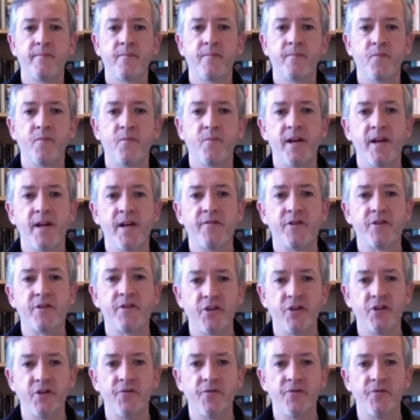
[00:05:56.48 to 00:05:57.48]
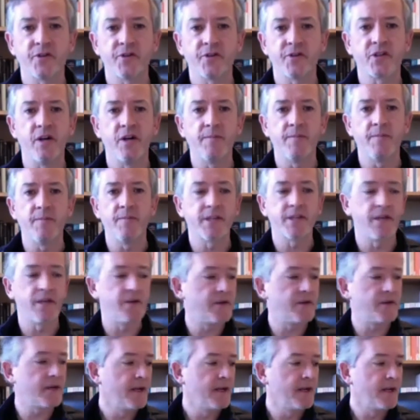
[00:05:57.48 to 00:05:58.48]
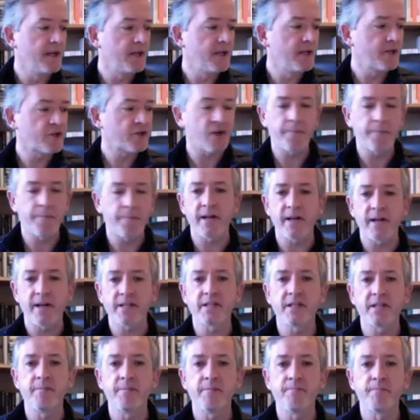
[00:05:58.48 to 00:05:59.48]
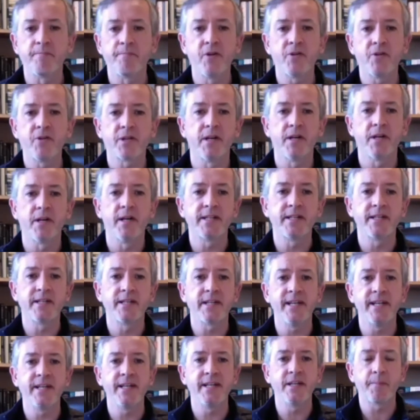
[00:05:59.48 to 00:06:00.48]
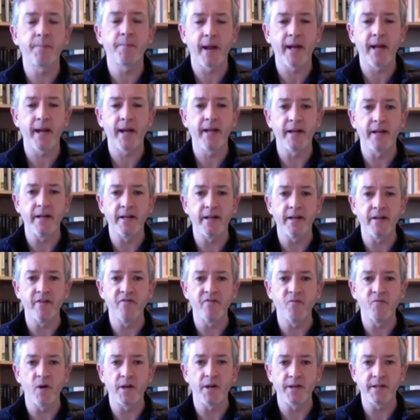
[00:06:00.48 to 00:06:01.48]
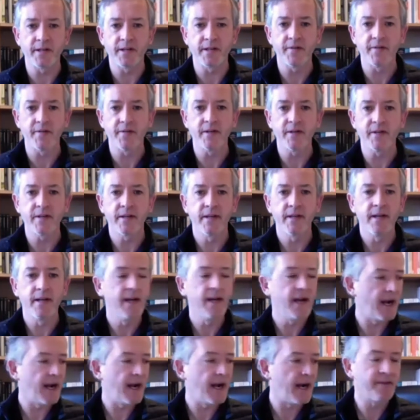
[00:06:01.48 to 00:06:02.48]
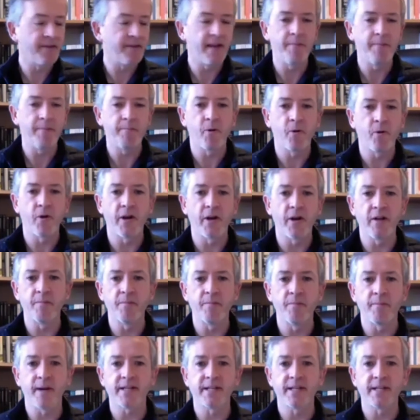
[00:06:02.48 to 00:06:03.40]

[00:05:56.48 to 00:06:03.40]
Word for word: we have the tune on the top. So try practicing both lines independently of one another and then putting them back